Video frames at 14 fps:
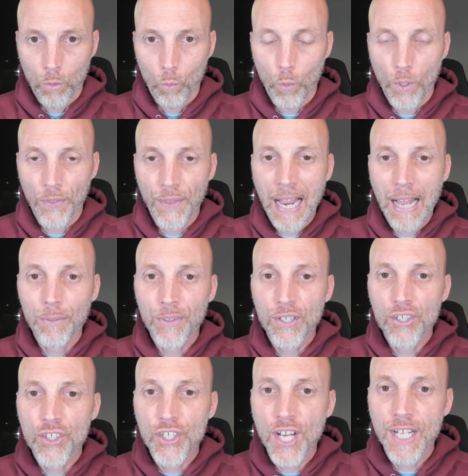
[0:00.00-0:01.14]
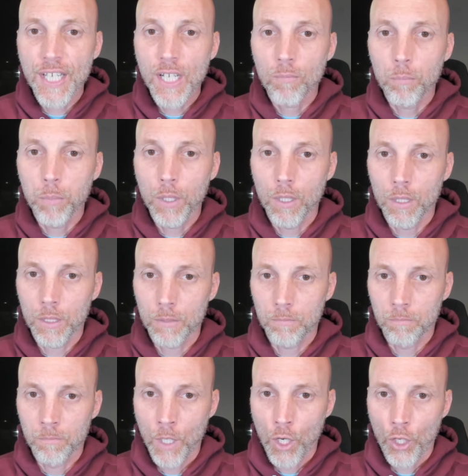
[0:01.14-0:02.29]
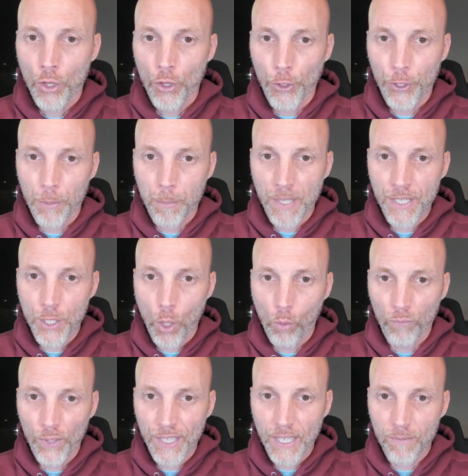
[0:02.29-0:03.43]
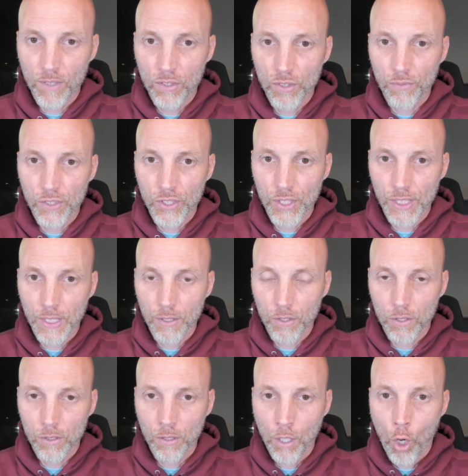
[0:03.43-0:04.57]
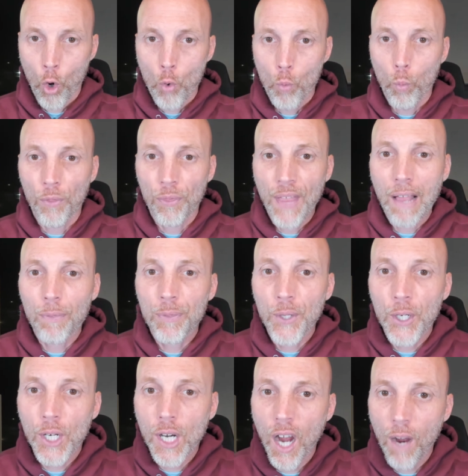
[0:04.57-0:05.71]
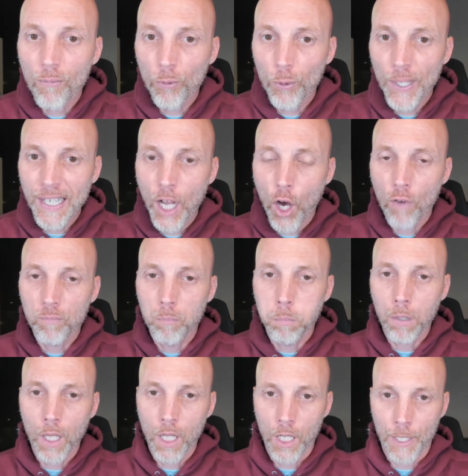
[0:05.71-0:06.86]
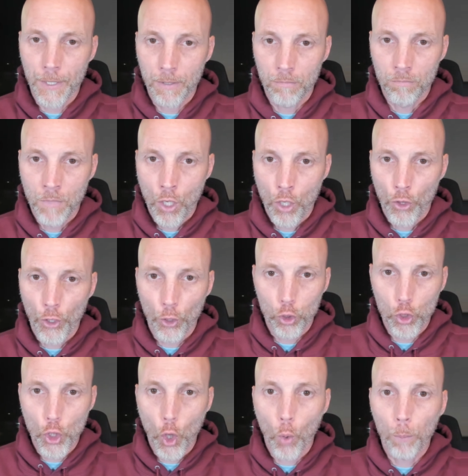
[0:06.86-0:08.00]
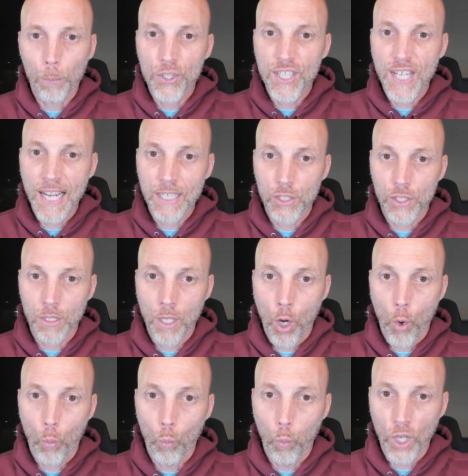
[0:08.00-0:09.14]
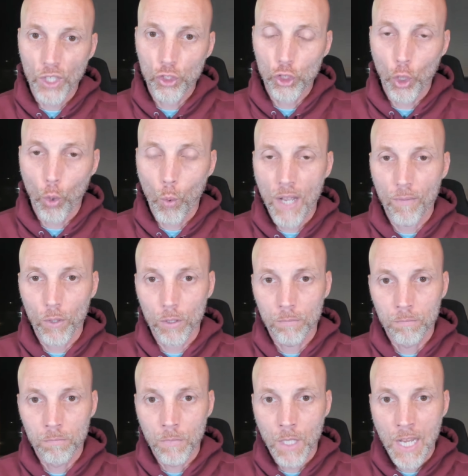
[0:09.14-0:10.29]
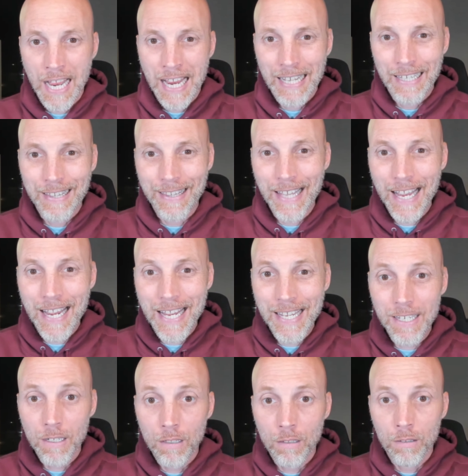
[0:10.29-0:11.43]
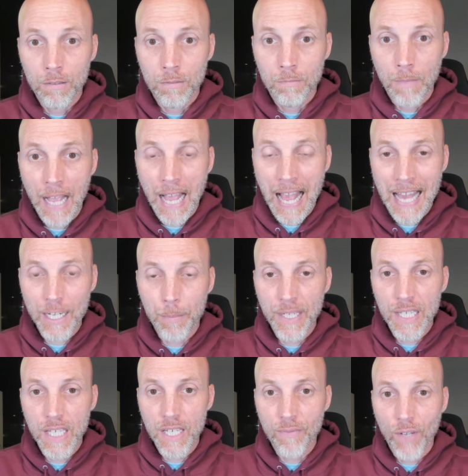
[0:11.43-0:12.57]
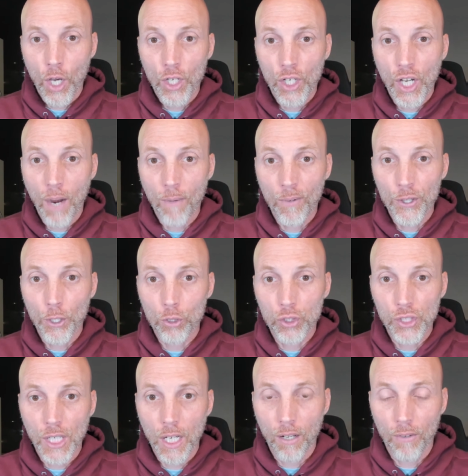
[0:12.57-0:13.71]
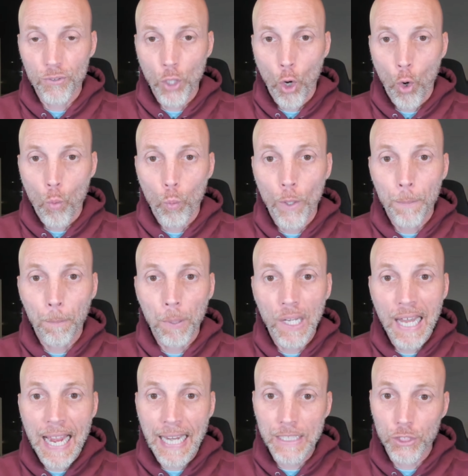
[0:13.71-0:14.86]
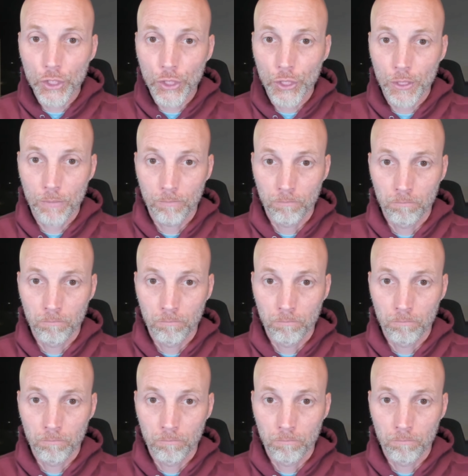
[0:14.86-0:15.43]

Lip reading: Without the shedding of blood, there can be no forgiveness of sins. Without the covering of blood, there's no protection whatsoever. They, Adam and Eve, covered themselves with plants.